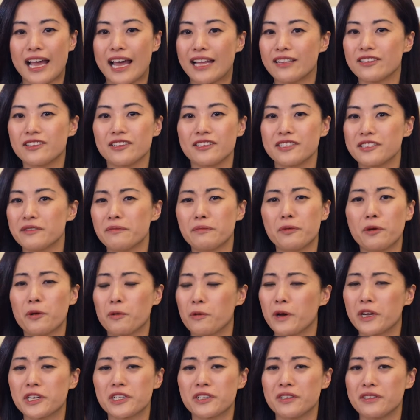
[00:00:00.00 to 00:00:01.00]
answer simple
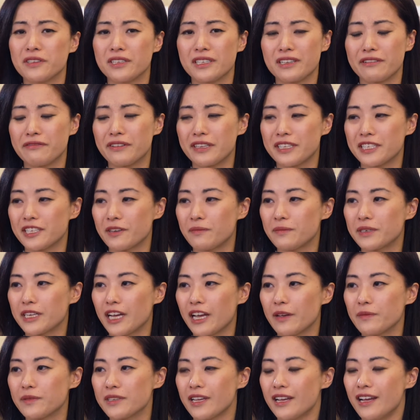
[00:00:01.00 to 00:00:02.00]
questions even
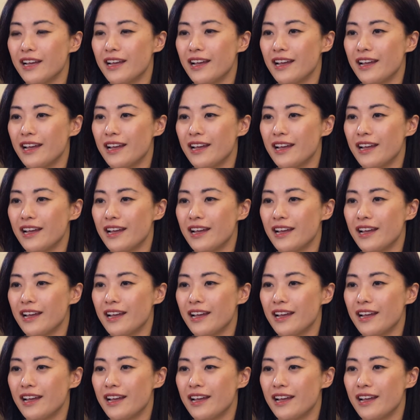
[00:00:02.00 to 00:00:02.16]
sometimes.